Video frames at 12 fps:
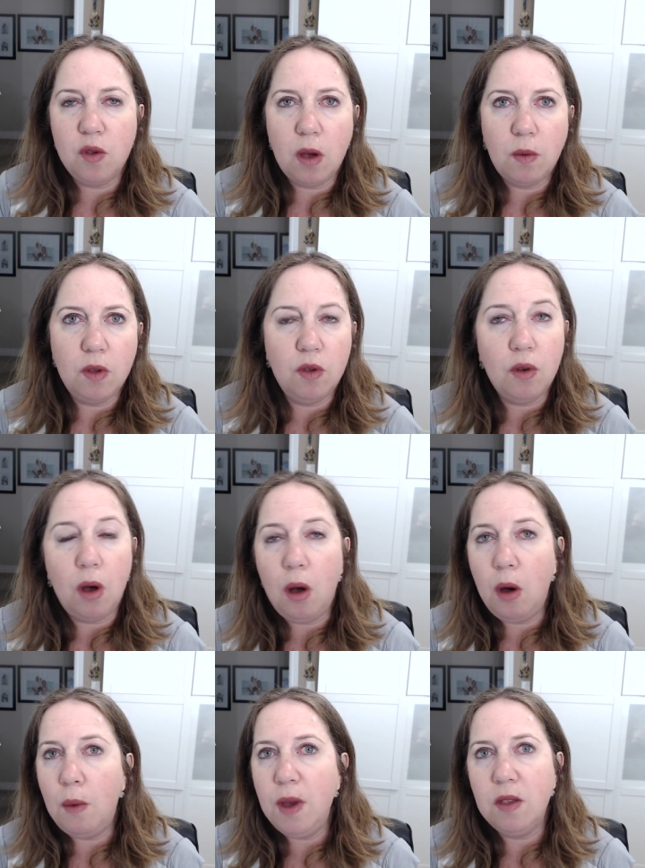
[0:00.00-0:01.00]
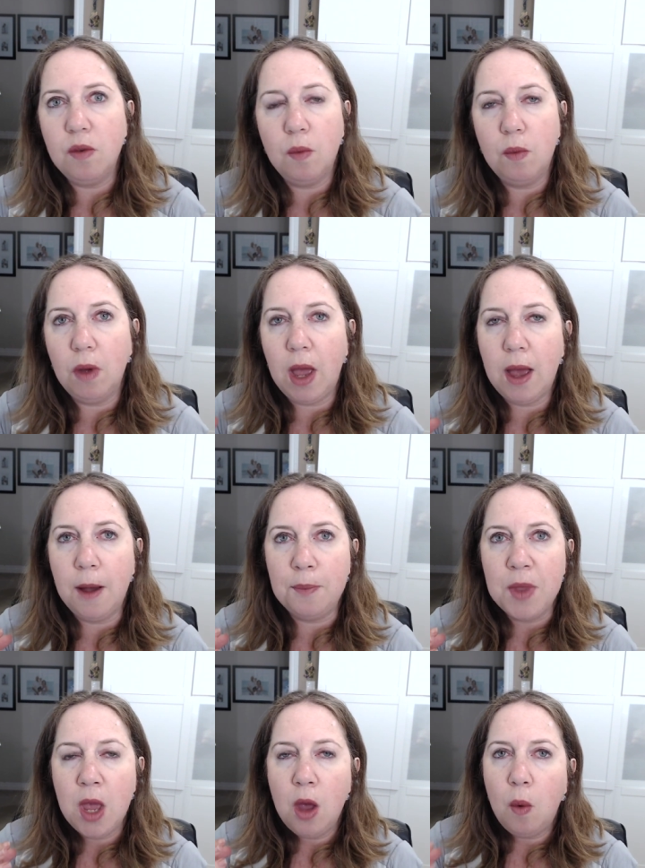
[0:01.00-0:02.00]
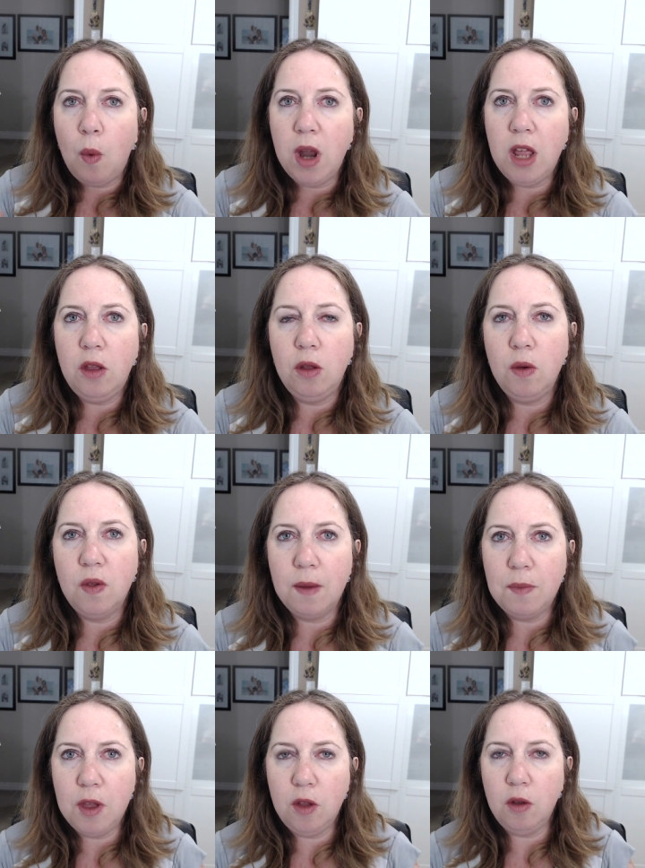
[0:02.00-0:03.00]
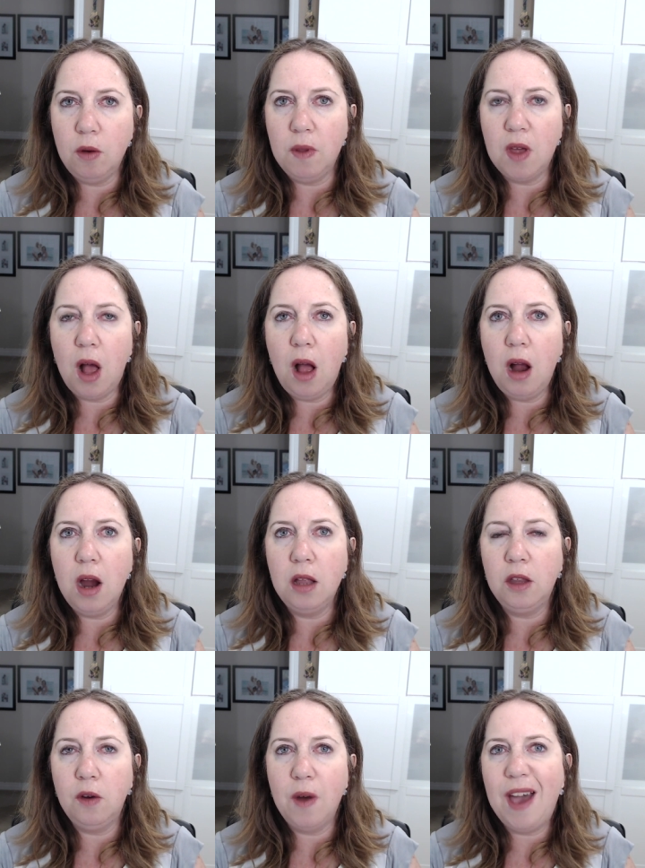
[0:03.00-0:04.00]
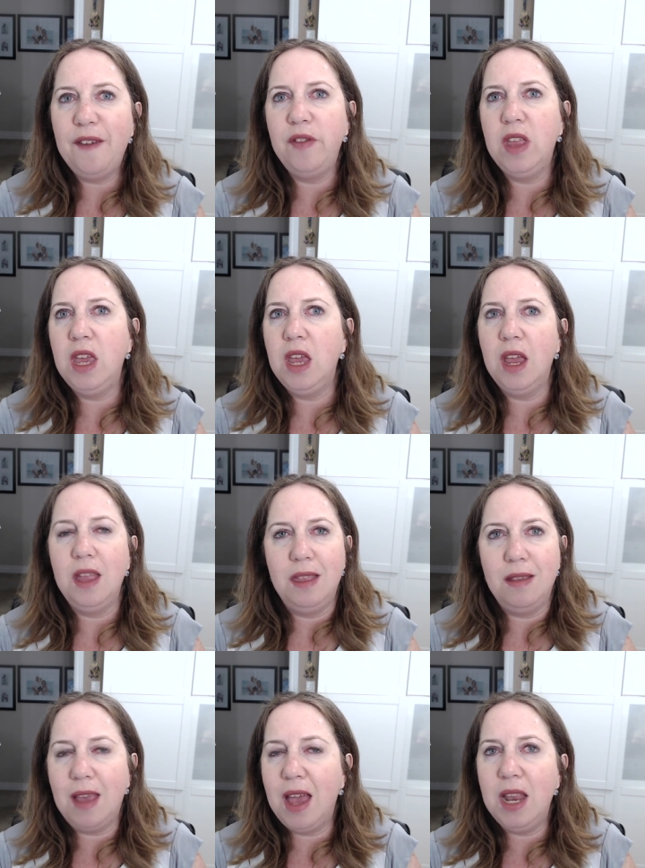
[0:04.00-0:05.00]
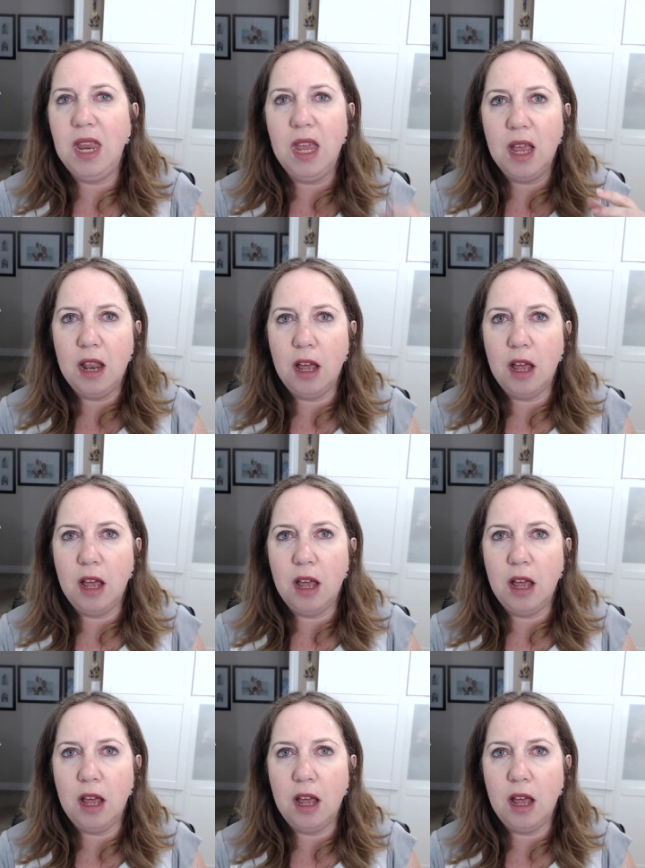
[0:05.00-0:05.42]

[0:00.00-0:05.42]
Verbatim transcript: So I was always um, wanted to do something to do with art, crafting, and designing.